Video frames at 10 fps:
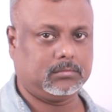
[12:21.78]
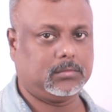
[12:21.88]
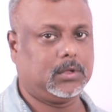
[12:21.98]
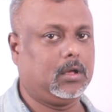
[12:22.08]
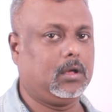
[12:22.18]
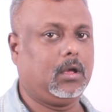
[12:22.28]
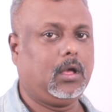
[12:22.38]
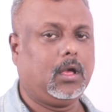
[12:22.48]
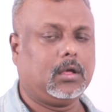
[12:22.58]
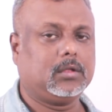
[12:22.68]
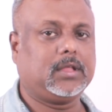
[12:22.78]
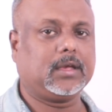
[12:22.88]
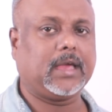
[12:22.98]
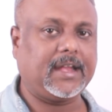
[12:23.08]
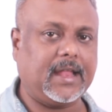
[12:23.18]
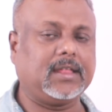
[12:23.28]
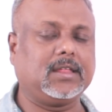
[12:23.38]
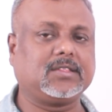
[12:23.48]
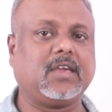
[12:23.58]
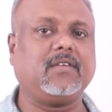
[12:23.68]
the guideline
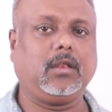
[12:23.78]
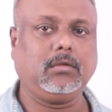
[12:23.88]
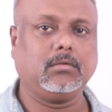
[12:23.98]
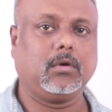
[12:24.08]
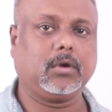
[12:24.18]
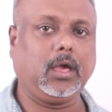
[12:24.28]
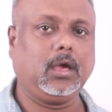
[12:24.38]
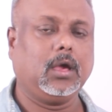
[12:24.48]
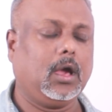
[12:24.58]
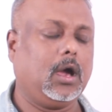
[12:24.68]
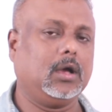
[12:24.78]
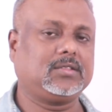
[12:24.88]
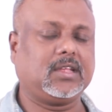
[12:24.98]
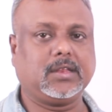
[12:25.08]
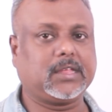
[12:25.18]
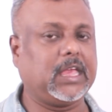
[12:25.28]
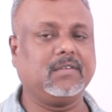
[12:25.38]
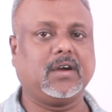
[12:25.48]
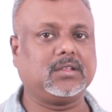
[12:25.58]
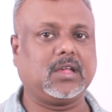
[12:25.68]
is given, okay, certain
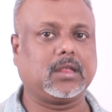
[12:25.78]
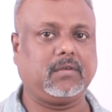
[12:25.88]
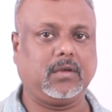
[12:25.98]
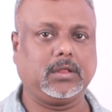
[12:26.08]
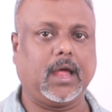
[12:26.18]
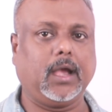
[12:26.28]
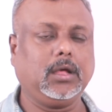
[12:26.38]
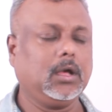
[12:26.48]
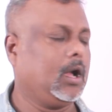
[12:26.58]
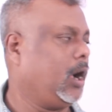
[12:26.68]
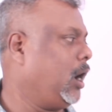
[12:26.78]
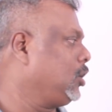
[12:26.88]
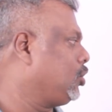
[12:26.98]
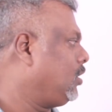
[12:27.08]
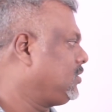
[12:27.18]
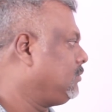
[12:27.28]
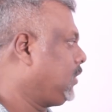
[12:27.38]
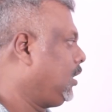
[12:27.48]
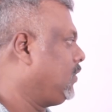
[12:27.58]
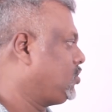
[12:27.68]
keywords are given that draw
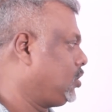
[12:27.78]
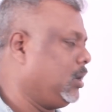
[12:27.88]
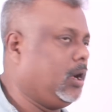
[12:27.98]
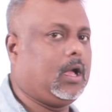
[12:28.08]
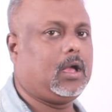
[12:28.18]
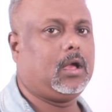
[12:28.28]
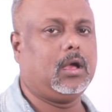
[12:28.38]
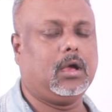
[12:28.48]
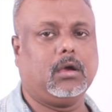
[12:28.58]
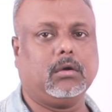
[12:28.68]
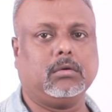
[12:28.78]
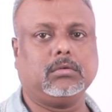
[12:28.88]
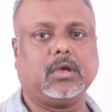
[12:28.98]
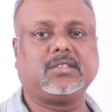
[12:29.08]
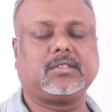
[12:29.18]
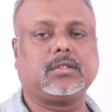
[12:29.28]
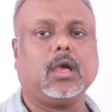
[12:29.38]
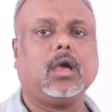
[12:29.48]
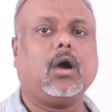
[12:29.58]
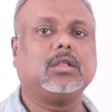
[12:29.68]
something which is
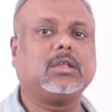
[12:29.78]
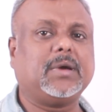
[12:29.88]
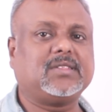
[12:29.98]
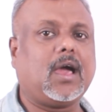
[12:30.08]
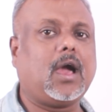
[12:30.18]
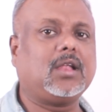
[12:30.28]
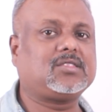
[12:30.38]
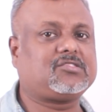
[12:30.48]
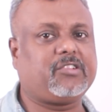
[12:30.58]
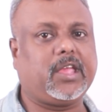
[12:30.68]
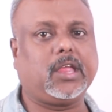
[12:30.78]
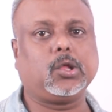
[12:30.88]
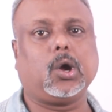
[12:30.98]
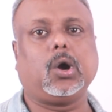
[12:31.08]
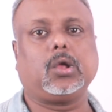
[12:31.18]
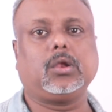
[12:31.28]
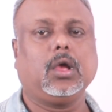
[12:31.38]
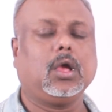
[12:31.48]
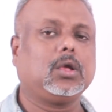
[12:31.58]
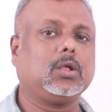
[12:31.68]
on the bazaar street, or
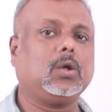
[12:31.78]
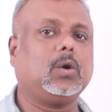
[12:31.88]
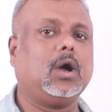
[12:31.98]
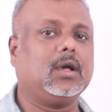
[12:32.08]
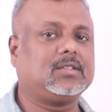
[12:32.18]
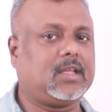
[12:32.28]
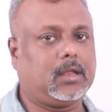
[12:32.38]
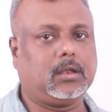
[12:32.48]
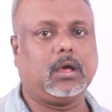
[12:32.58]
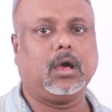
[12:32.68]
you know, certain